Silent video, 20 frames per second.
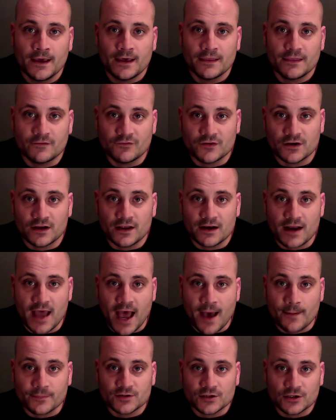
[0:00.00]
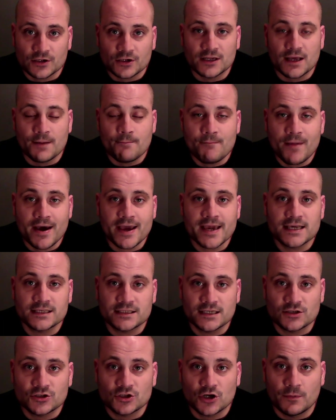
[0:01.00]
They've done an absolutely
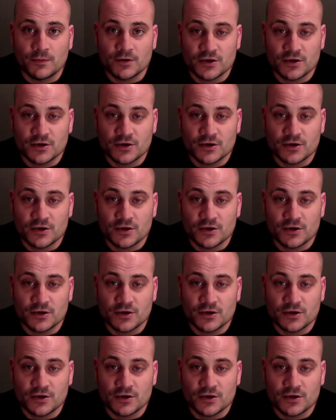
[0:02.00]
amazing job,